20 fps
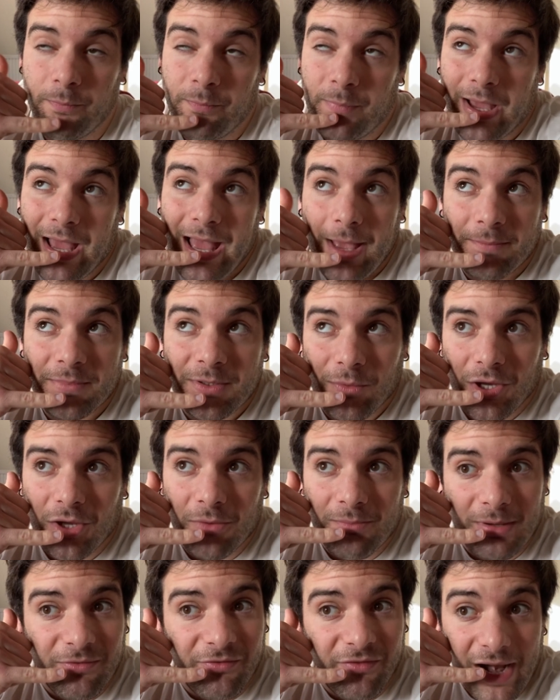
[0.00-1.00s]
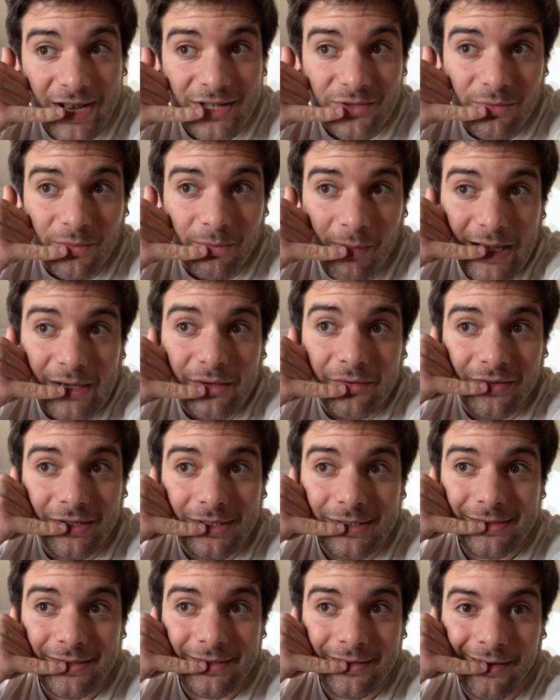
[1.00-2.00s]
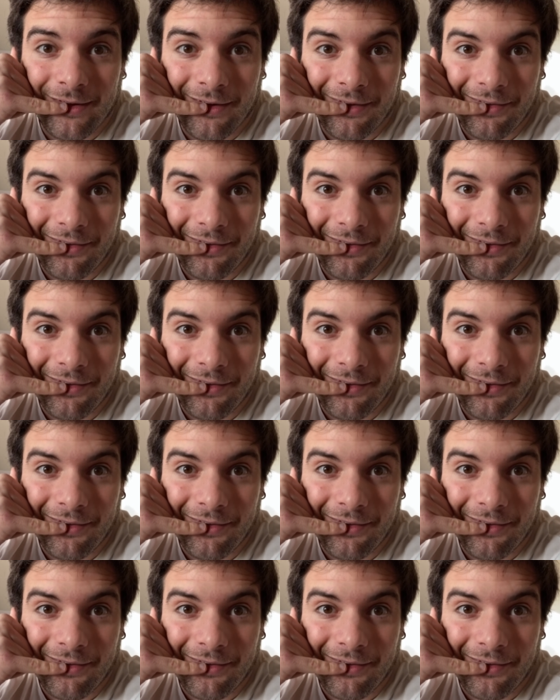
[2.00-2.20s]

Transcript: Perhaps we could be friends with benefits.